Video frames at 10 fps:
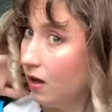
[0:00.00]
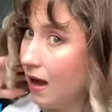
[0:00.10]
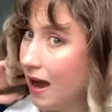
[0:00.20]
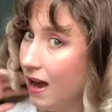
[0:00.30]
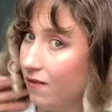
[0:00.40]

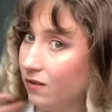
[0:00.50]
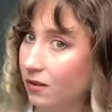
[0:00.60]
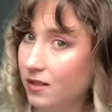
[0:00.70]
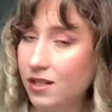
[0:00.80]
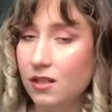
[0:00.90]
I
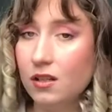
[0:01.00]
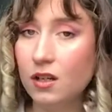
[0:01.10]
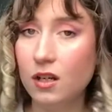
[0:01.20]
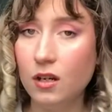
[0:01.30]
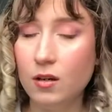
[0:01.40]
haven't
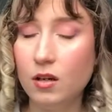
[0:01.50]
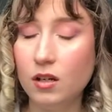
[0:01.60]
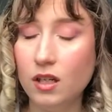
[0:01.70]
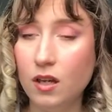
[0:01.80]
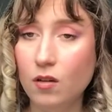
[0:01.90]

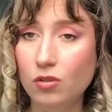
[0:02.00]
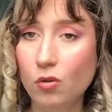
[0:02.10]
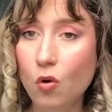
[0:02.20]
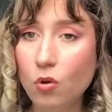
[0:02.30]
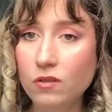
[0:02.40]
curled
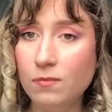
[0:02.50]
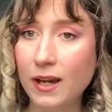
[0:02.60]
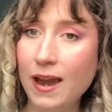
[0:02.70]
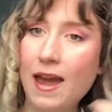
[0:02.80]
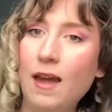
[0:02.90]
all of my
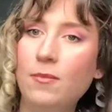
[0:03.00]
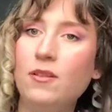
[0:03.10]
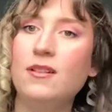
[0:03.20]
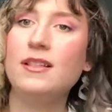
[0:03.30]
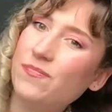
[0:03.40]
hair
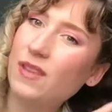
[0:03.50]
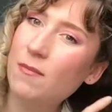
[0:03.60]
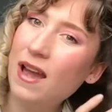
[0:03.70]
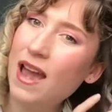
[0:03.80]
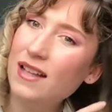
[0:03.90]
because my
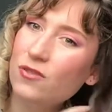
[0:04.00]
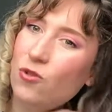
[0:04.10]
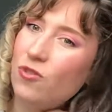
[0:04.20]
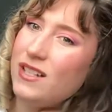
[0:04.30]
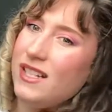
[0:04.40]
hair's
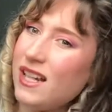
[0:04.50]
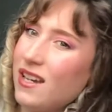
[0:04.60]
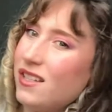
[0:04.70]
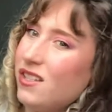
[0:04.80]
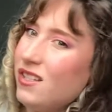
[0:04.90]
already
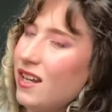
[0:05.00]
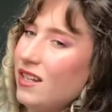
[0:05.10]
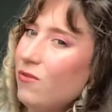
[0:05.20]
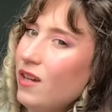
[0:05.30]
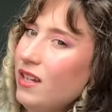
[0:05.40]
textured
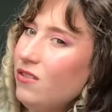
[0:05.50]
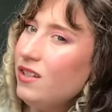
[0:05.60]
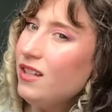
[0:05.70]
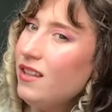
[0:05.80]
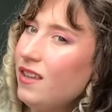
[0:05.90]
anyway
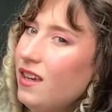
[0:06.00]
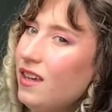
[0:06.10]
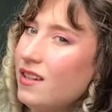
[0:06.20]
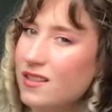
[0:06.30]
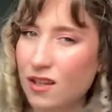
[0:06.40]
underneath
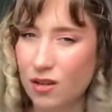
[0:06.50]
here, so